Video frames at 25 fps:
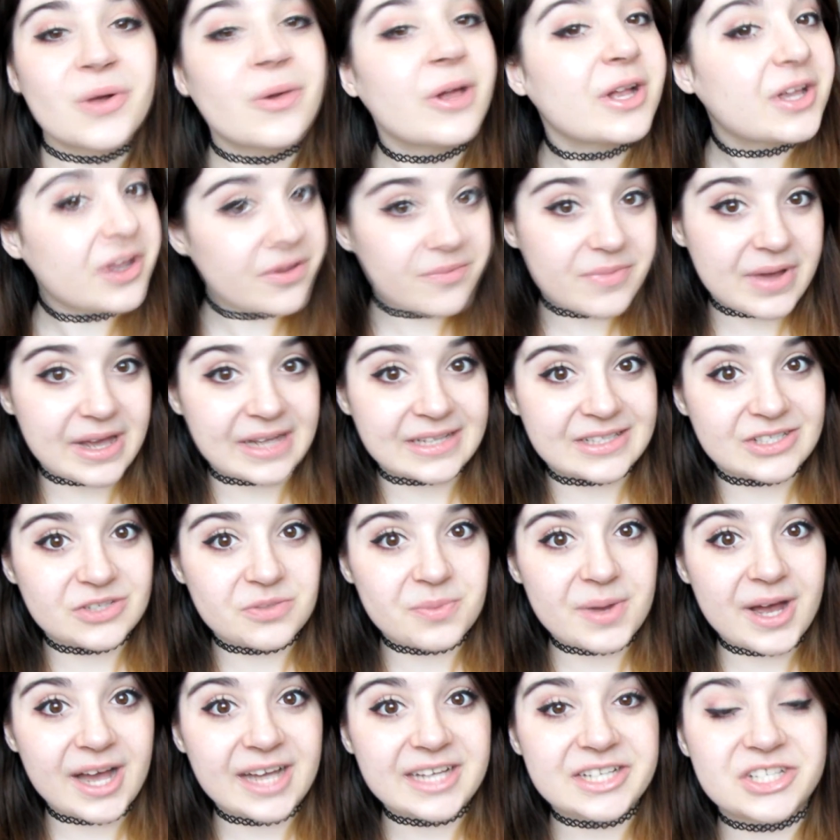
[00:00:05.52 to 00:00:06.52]
welcome back to
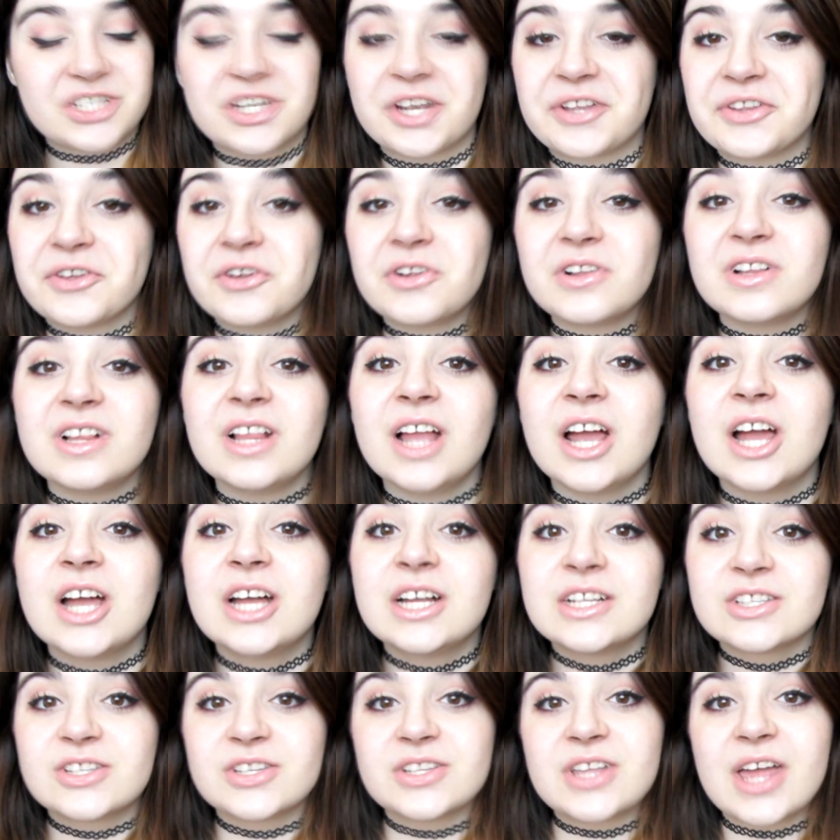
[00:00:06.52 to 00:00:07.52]
my channel.
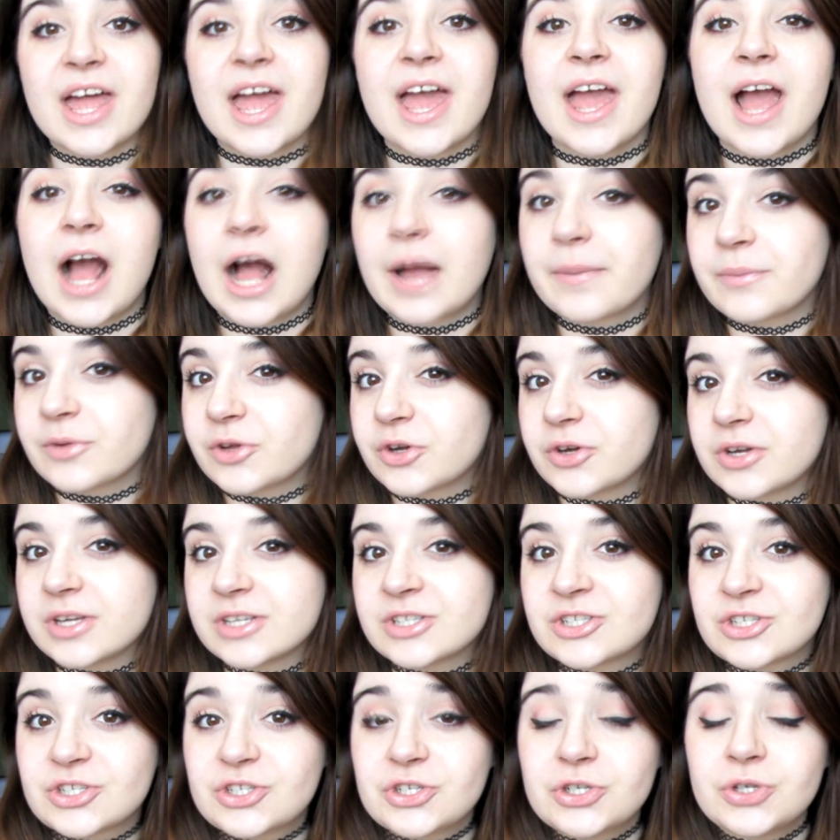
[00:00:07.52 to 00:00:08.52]
Today I'm going
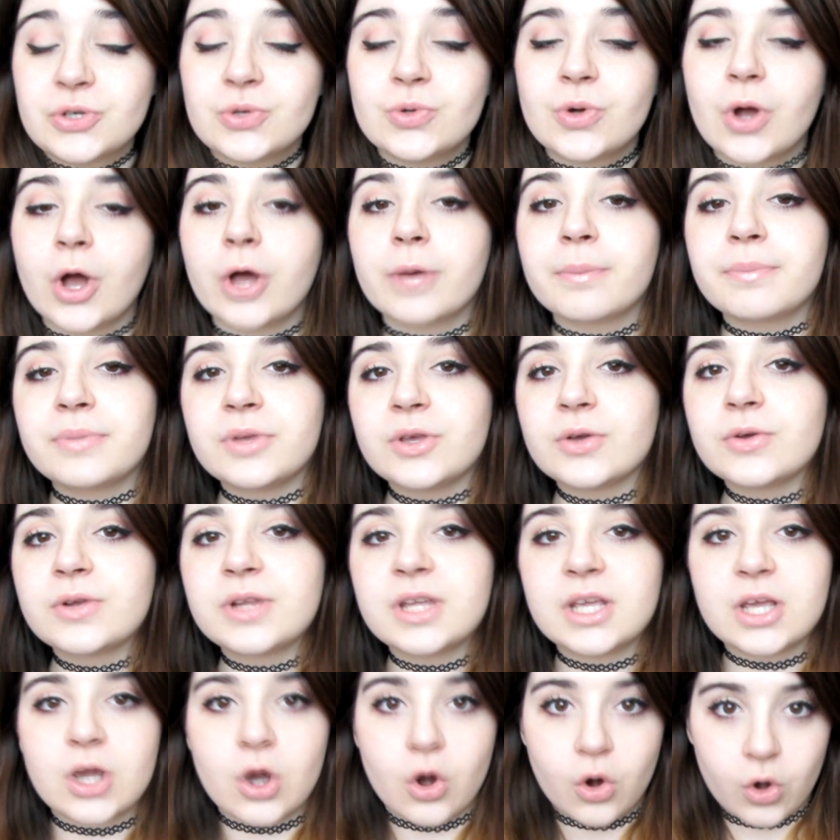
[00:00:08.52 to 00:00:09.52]
to do a
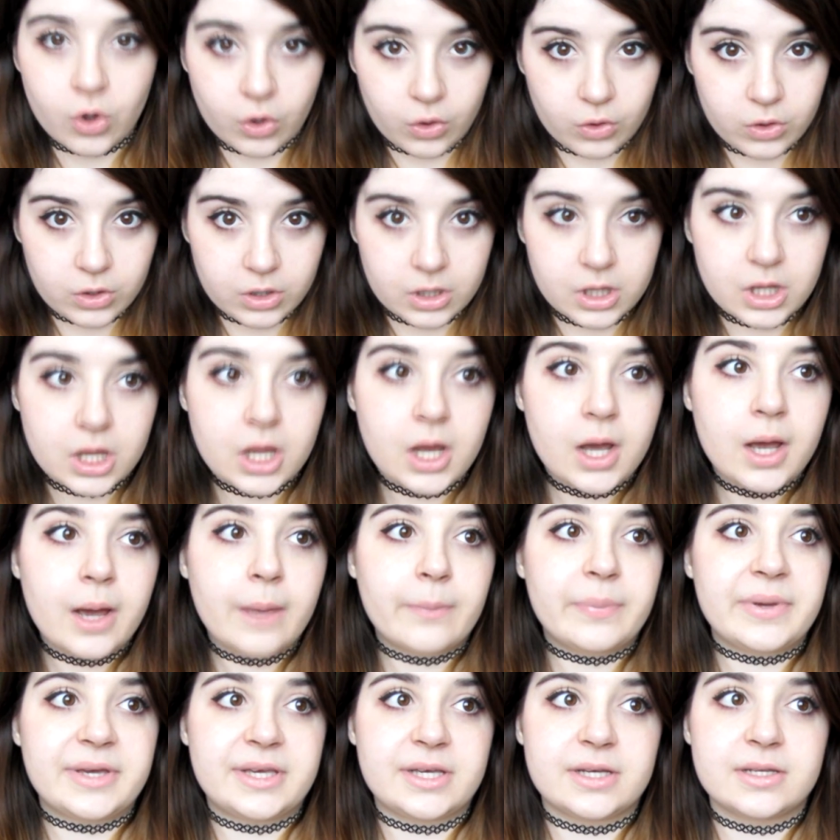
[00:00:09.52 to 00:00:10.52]
beauty haul
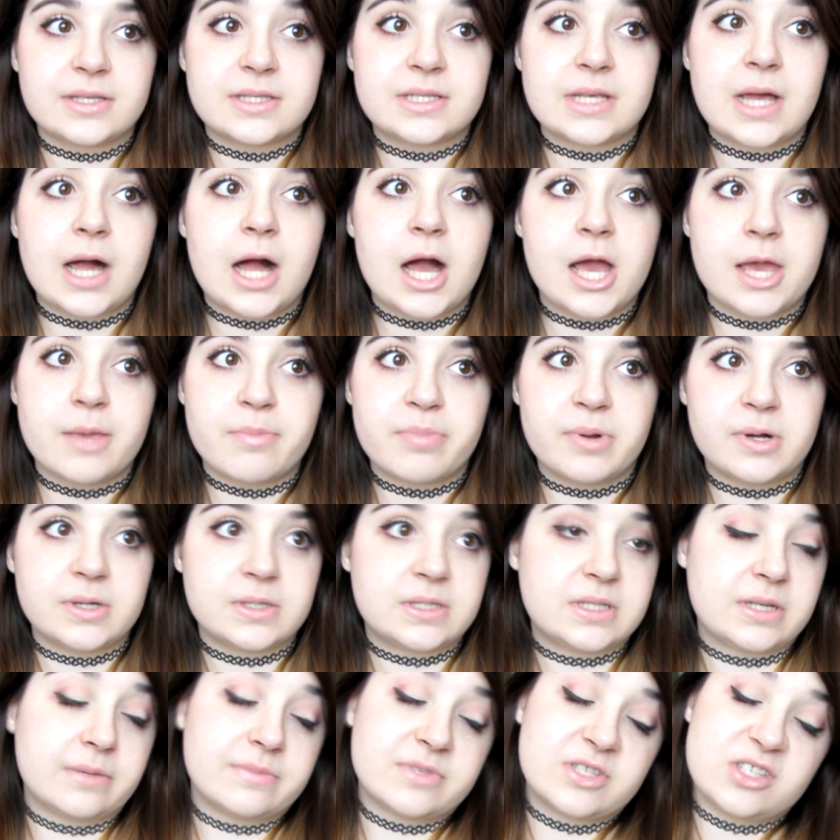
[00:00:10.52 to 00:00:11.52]
because I
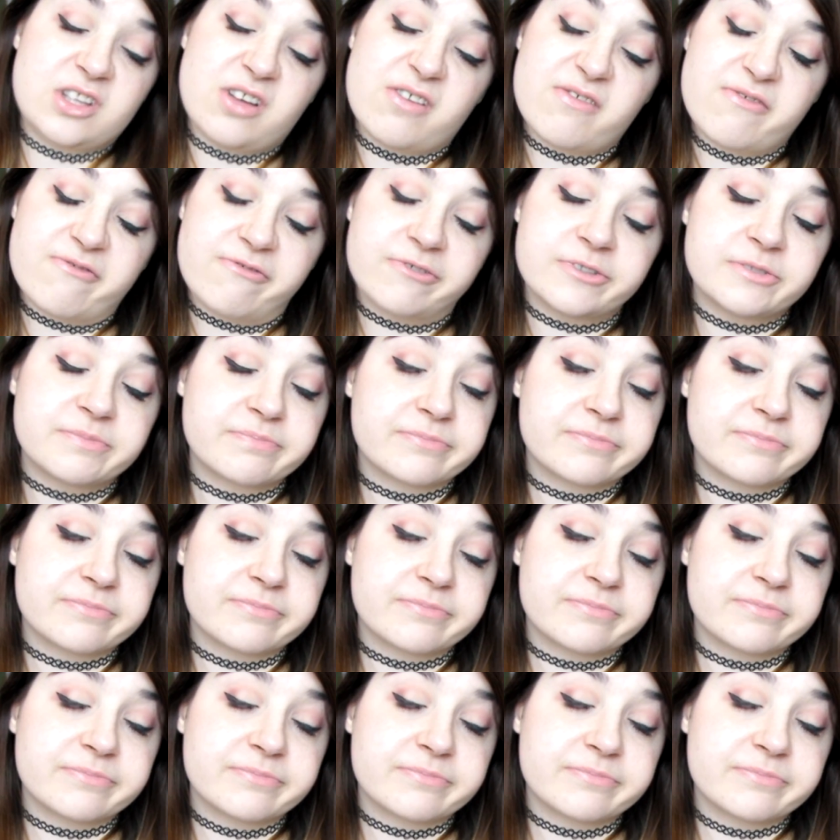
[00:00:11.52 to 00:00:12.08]
bought some stuff